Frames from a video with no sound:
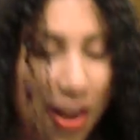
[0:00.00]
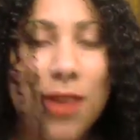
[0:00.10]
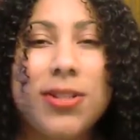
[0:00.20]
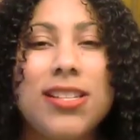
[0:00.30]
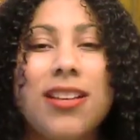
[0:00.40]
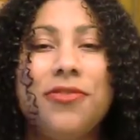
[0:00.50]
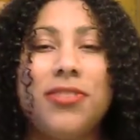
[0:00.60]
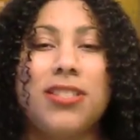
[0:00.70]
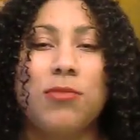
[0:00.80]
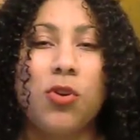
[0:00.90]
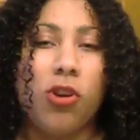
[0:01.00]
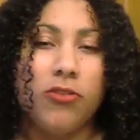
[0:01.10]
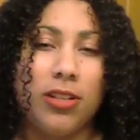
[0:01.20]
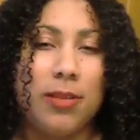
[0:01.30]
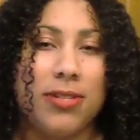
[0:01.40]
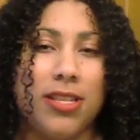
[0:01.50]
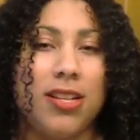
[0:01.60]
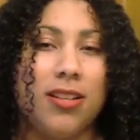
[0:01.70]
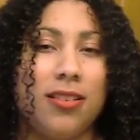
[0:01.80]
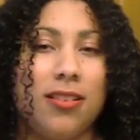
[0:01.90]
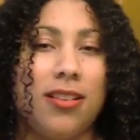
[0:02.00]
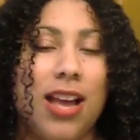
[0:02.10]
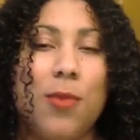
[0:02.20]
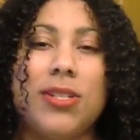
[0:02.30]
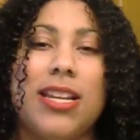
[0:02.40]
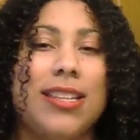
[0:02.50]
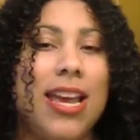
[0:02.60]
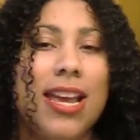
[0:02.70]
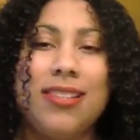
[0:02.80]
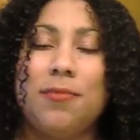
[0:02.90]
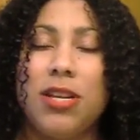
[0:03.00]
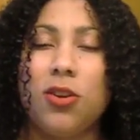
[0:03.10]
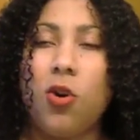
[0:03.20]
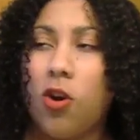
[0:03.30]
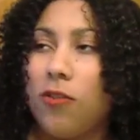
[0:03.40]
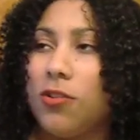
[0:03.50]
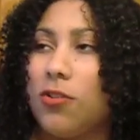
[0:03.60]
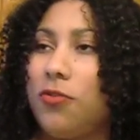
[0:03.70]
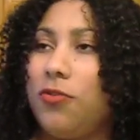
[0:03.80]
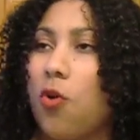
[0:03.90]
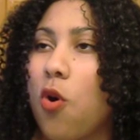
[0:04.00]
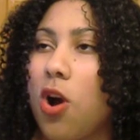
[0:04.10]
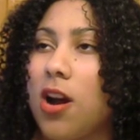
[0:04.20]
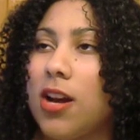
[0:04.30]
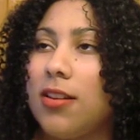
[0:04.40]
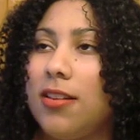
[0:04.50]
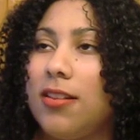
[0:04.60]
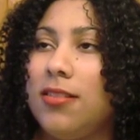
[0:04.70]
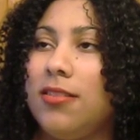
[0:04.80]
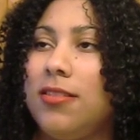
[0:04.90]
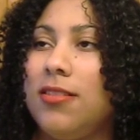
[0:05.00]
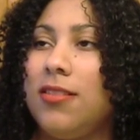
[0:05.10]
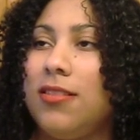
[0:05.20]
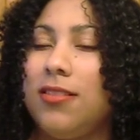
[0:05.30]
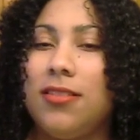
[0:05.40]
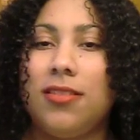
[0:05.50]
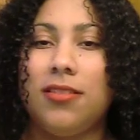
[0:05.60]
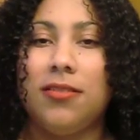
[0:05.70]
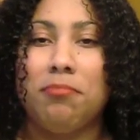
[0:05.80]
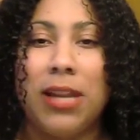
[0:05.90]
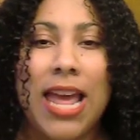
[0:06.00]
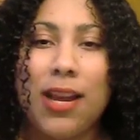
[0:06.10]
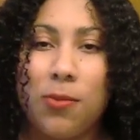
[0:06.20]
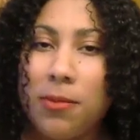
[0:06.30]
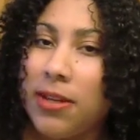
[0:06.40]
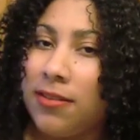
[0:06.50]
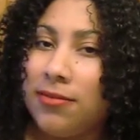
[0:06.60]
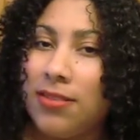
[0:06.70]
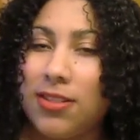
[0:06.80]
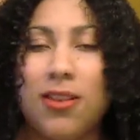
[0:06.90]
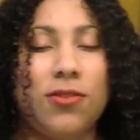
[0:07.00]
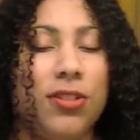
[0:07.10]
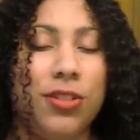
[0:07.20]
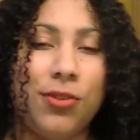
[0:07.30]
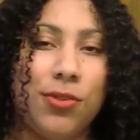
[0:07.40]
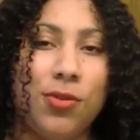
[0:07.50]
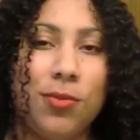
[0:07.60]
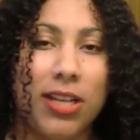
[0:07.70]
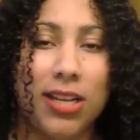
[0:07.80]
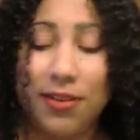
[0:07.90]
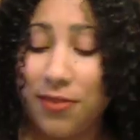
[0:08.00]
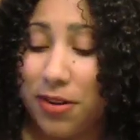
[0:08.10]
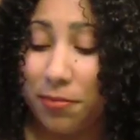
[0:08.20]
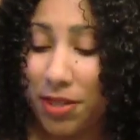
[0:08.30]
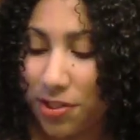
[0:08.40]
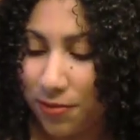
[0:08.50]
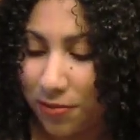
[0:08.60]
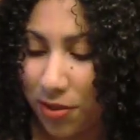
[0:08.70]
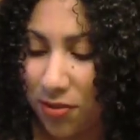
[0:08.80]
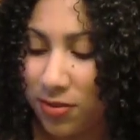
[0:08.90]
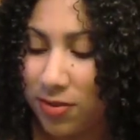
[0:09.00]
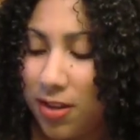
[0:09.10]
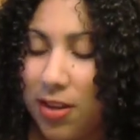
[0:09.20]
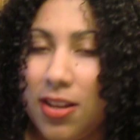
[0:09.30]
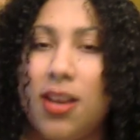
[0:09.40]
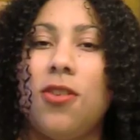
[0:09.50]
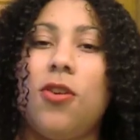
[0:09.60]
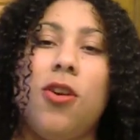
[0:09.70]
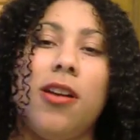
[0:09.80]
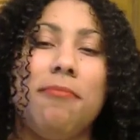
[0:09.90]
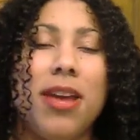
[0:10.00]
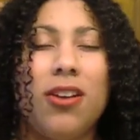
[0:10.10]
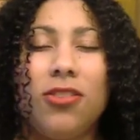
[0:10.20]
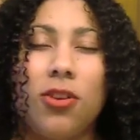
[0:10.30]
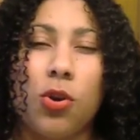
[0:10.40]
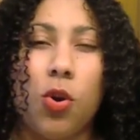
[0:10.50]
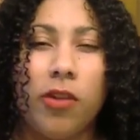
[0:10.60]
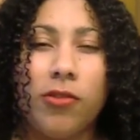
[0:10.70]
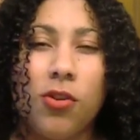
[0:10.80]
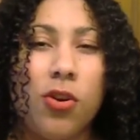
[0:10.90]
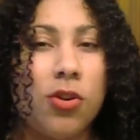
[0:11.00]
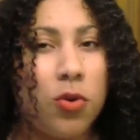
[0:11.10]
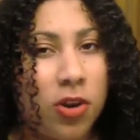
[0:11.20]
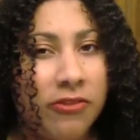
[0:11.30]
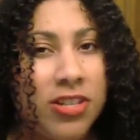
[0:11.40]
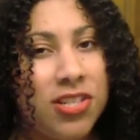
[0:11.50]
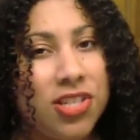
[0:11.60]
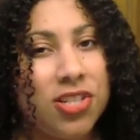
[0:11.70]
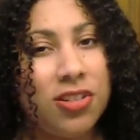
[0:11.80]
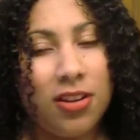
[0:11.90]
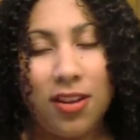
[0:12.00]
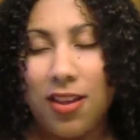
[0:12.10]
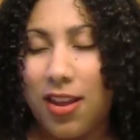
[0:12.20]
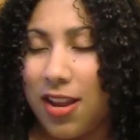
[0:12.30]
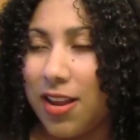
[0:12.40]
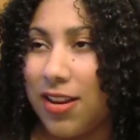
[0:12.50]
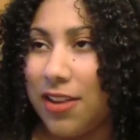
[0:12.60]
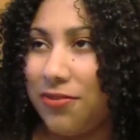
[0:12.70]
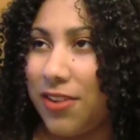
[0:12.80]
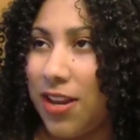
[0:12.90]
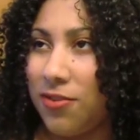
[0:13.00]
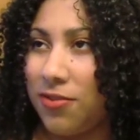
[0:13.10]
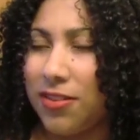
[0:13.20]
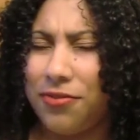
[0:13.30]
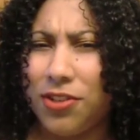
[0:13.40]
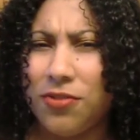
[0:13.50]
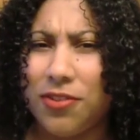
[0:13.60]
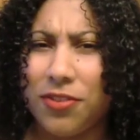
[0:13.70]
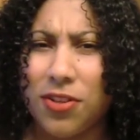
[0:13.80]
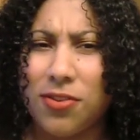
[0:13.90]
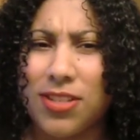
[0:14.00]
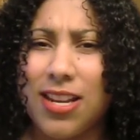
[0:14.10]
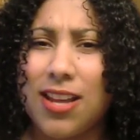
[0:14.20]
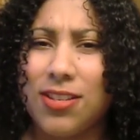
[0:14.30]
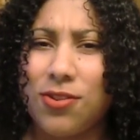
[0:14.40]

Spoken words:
I was looking for some coral lipstick. I was like, there has to be a coral for black women. So I was on YouTube looking. I found a bunch of reviews. Or coral or orange. And I found a few reviews. And I